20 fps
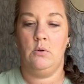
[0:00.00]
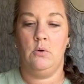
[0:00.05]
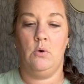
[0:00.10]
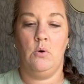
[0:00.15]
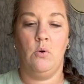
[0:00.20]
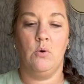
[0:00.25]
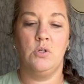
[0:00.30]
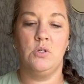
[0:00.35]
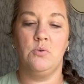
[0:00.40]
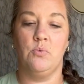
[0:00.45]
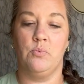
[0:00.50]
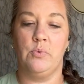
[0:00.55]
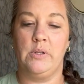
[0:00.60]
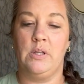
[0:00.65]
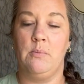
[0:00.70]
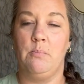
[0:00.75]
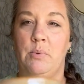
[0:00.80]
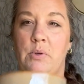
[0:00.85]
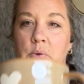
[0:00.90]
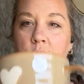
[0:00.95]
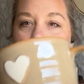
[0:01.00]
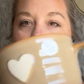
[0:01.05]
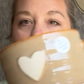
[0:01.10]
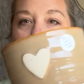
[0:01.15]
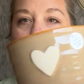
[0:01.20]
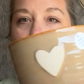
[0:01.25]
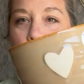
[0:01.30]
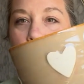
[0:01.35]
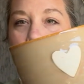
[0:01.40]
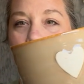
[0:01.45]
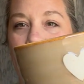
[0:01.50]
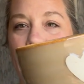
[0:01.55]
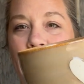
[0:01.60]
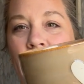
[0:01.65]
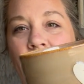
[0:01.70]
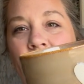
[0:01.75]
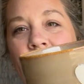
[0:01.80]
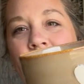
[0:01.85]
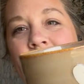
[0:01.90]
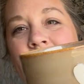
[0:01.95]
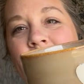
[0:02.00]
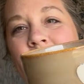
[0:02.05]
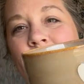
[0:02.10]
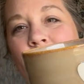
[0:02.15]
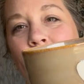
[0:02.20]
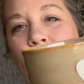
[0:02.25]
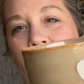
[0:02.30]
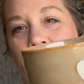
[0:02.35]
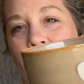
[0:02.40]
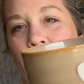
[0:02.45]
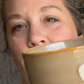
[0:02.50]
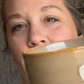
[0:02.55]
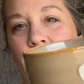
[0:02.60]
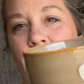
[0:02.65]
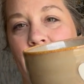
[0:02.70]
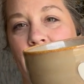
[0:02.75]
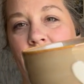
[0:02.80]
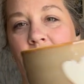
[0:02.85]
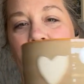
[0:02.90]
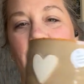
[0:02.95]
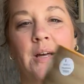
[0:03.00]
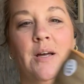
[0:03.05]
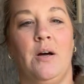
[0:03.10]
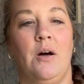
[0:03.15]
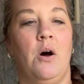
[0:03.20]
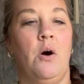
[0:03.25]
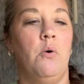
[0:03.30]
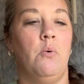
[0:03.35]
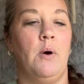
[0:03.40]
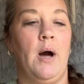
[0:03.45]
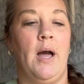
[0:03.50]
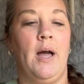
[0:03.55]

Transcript: or just really beautiful and pretty. Like, this is so cute. Oh, I